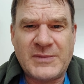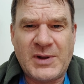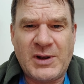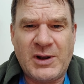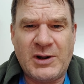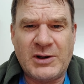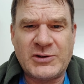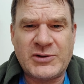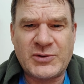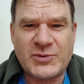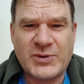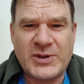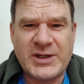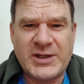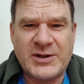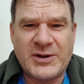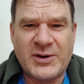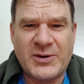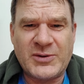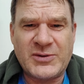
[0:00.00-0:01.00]
alter
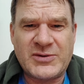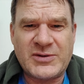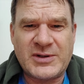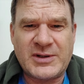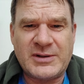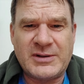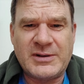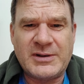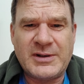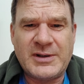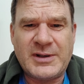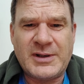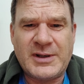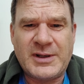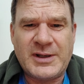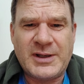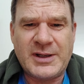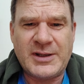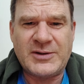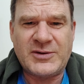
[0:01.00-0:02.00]
egos
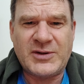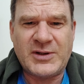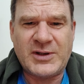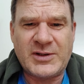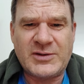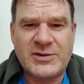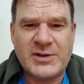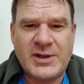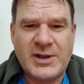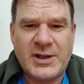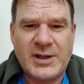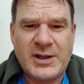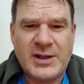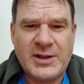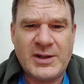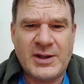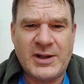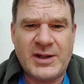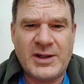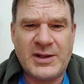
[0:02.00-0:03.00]
and things.
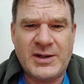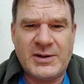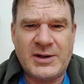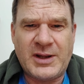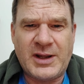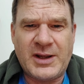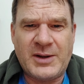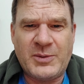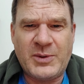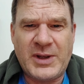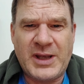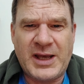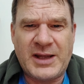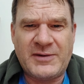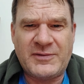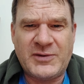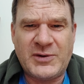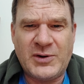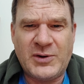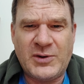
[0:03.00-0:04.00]
And we had
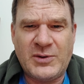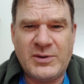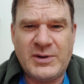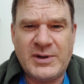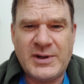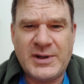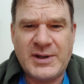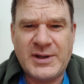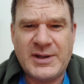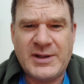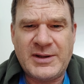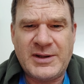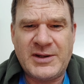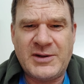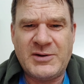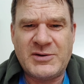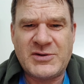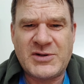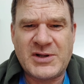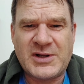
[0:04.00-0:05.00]
a few that
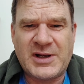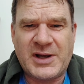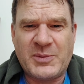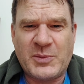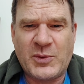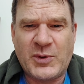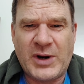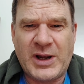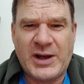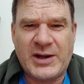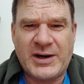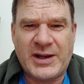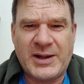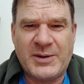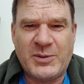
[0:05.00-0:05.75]
used to come around. I